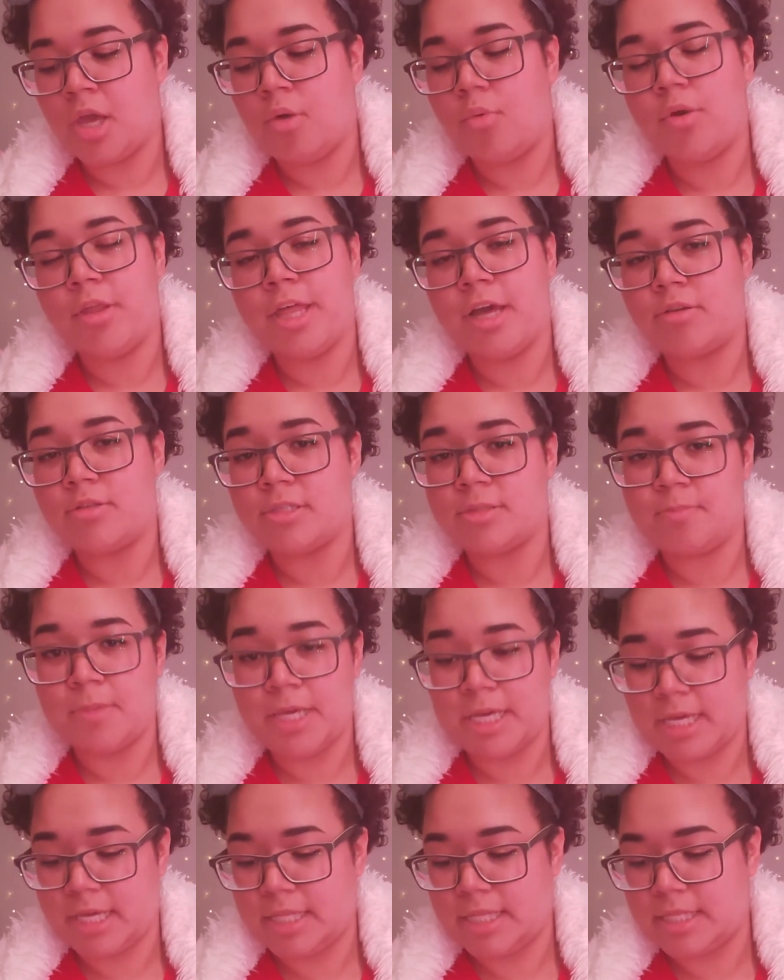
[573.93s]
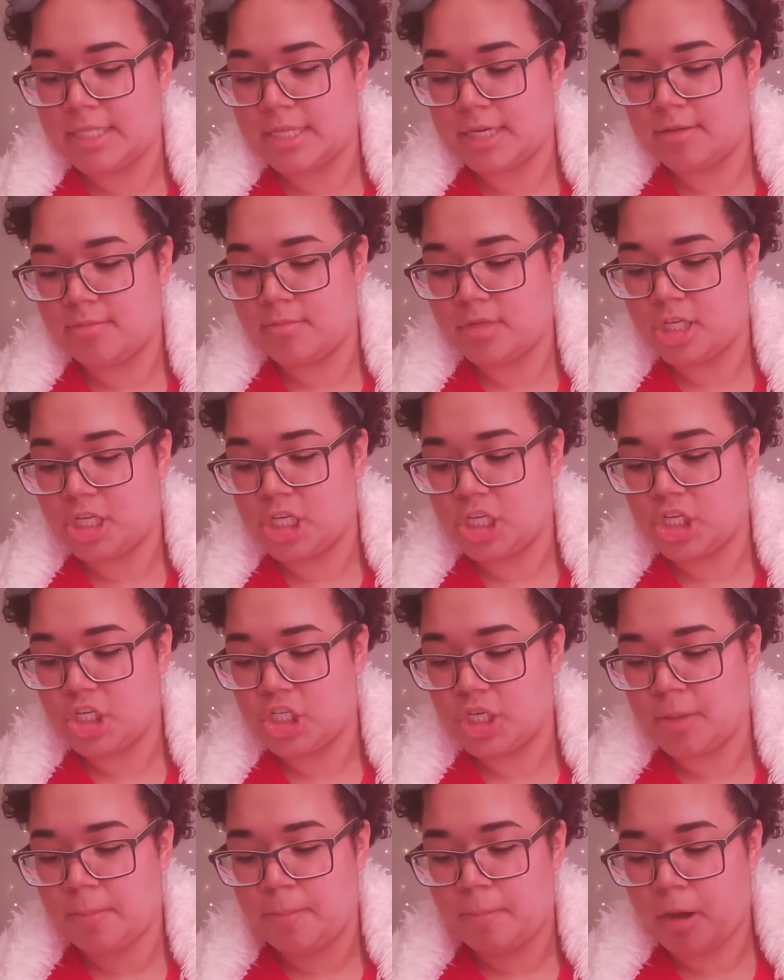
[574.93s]
Without speaking to them,
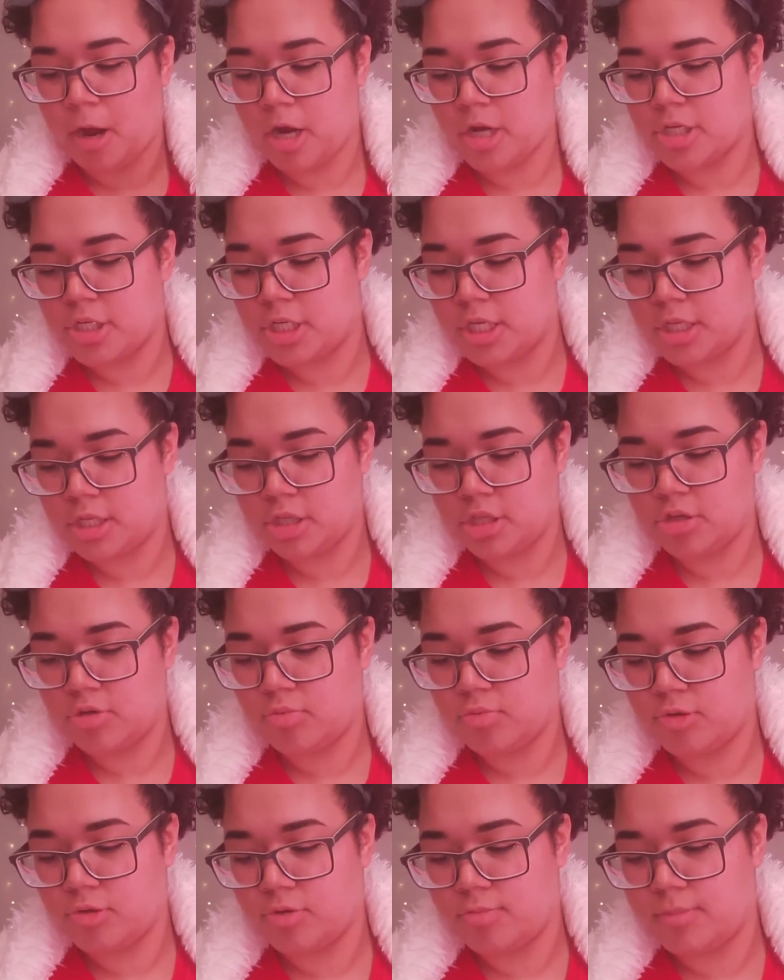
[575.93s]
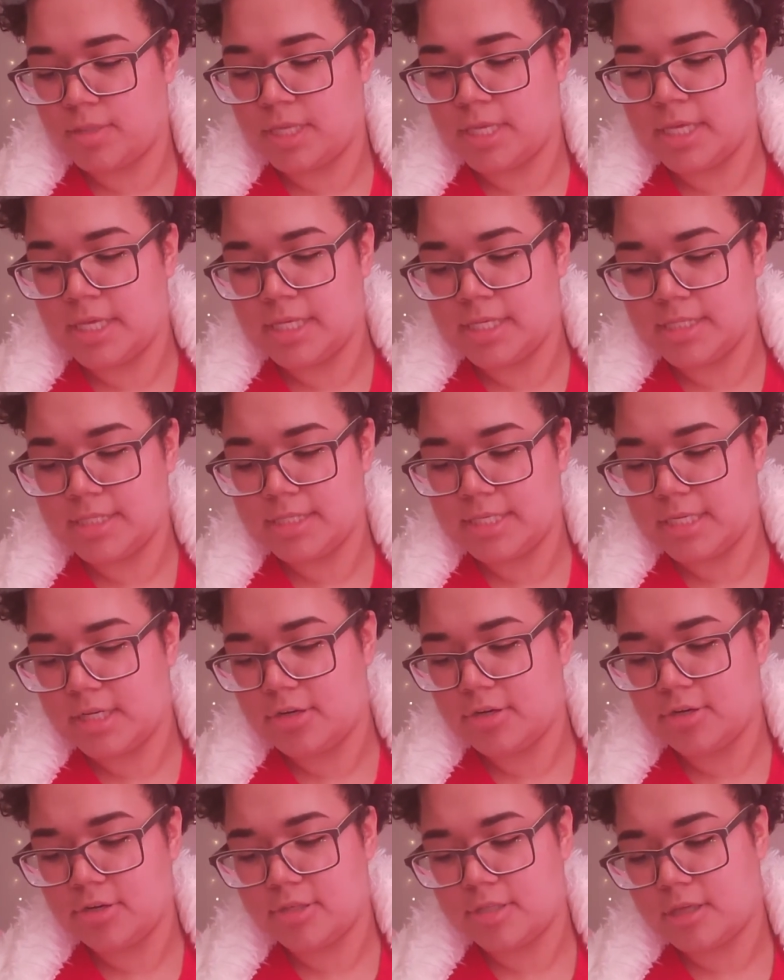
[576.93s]
she barged into the room,
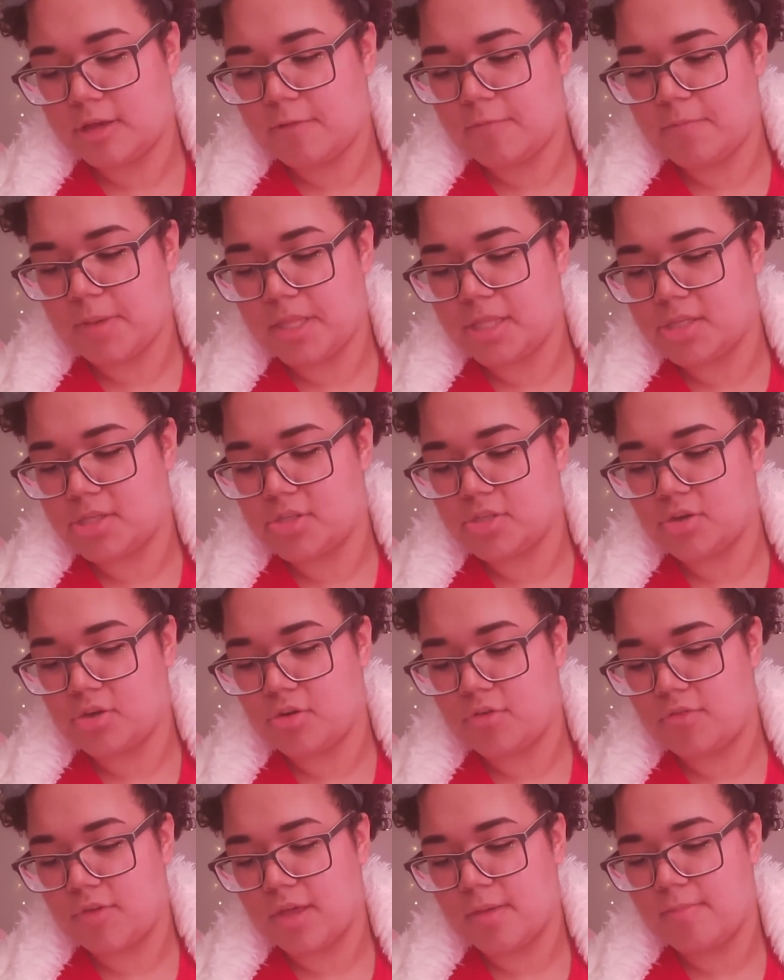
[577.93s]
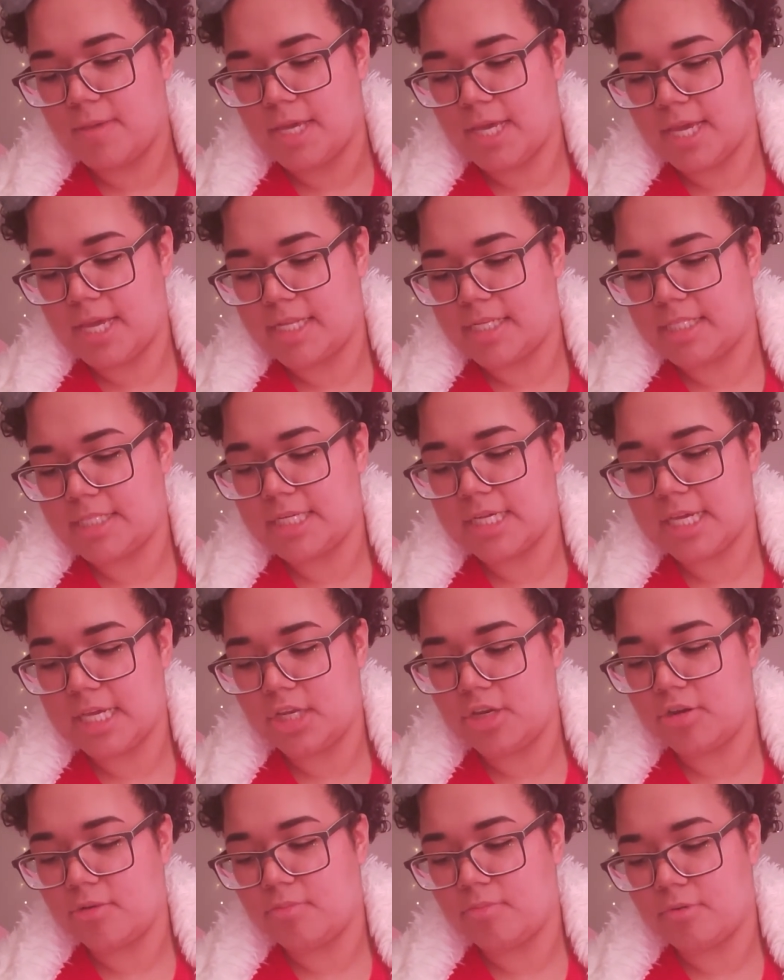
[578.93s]
seated herself by the stove, and began to
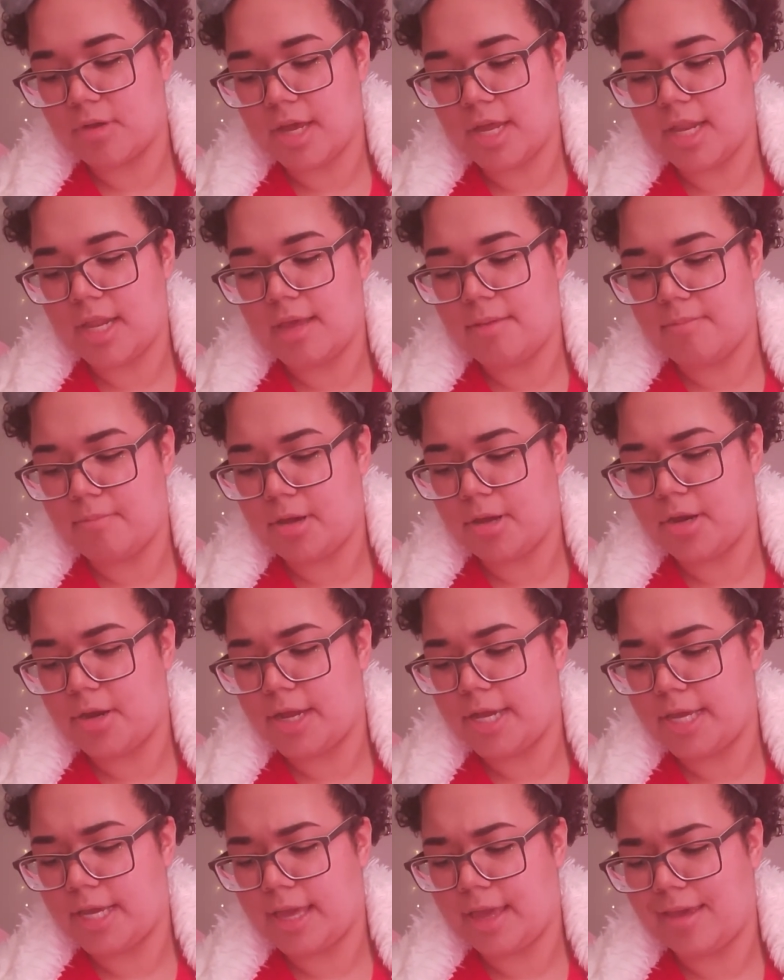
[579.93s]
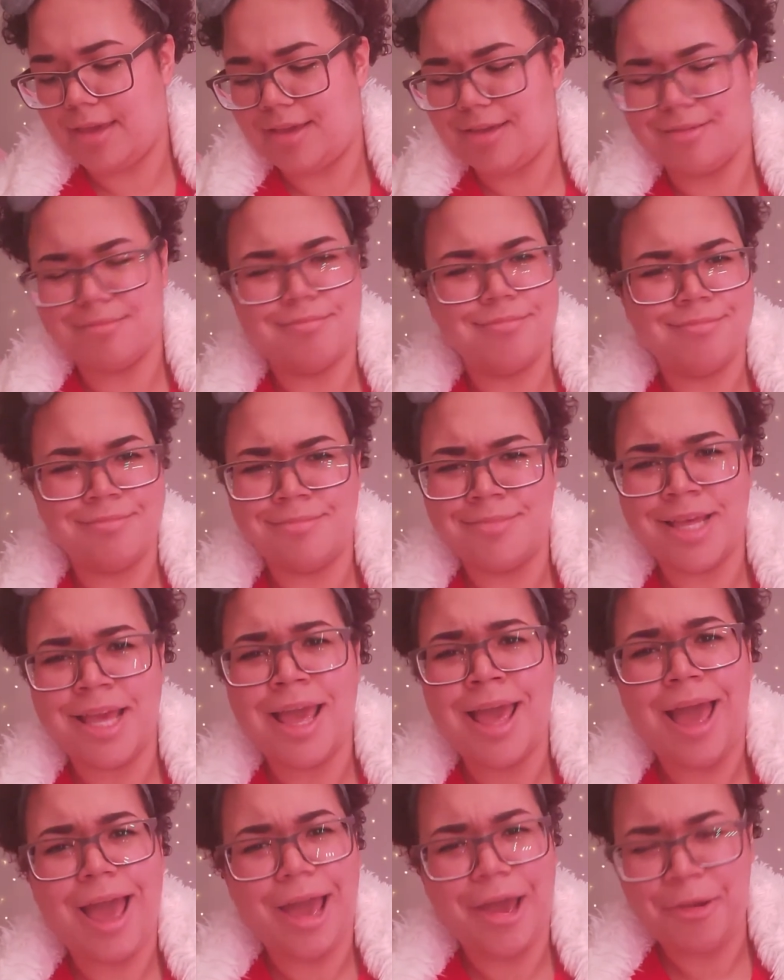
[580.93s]
eat her bread and butter and cake.
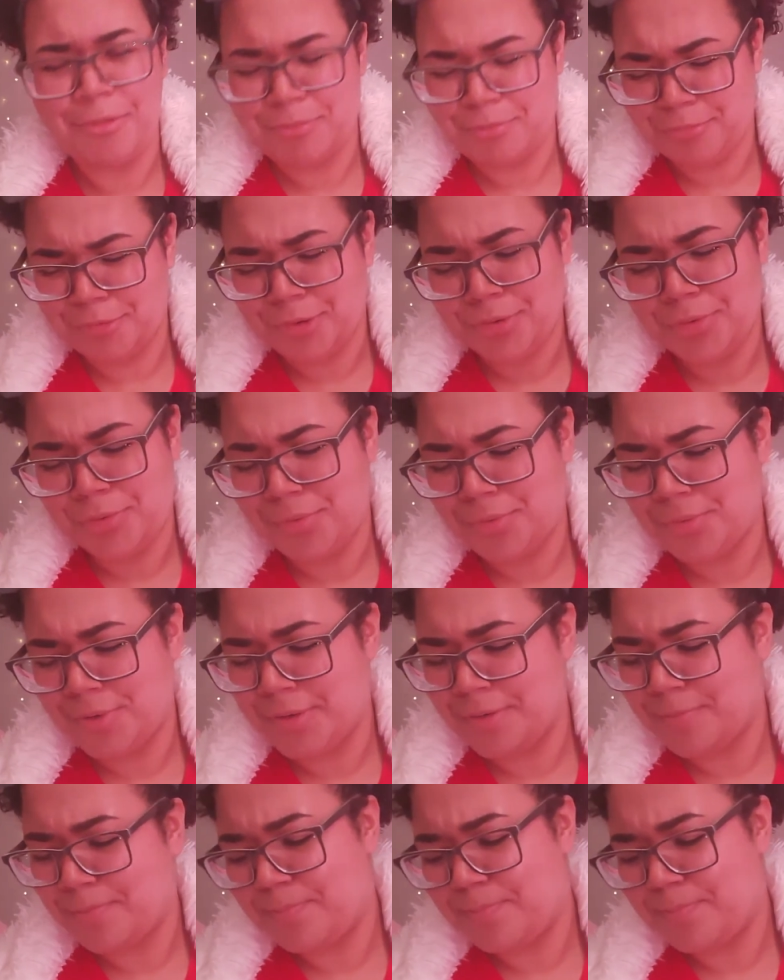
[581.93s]
How rude.